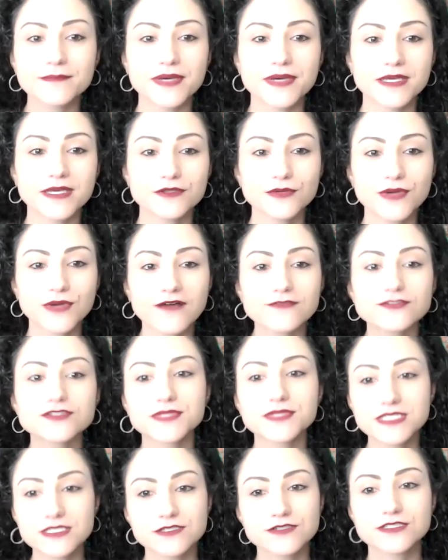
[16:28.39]
but you have to
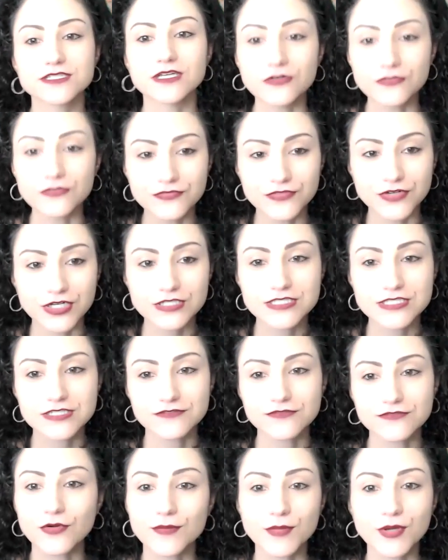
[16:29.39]
please yourself first
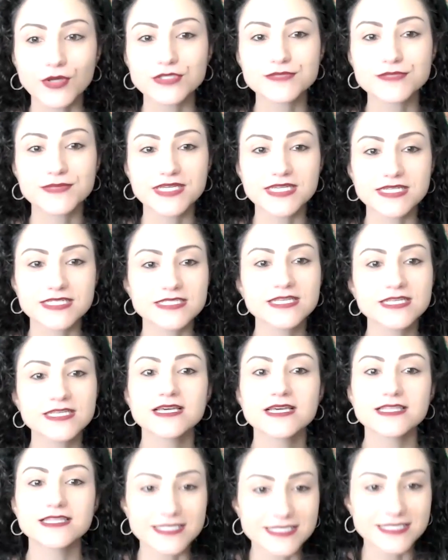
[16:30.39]
and foremost, because
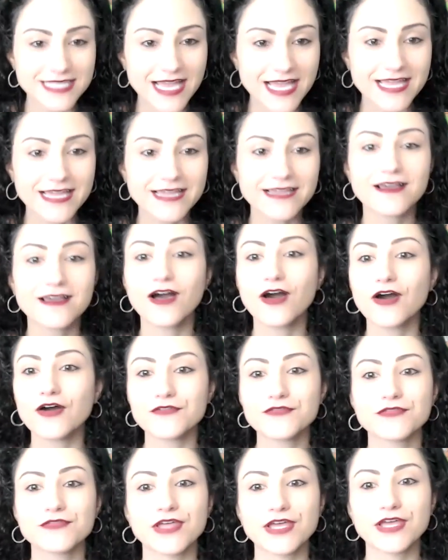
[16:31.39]
the saying
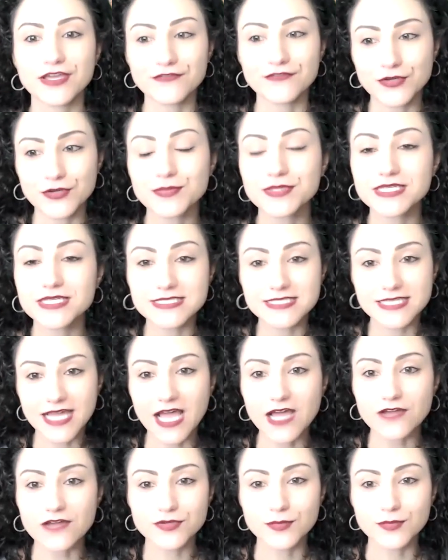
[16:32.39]
of like, if you're pleasing
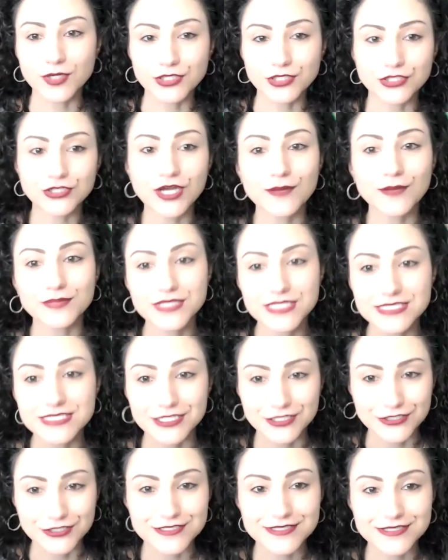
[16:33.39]
everyone, you're not
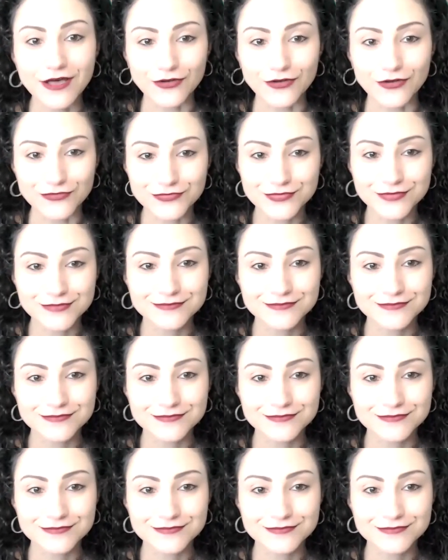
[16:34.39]
pleasing yourself.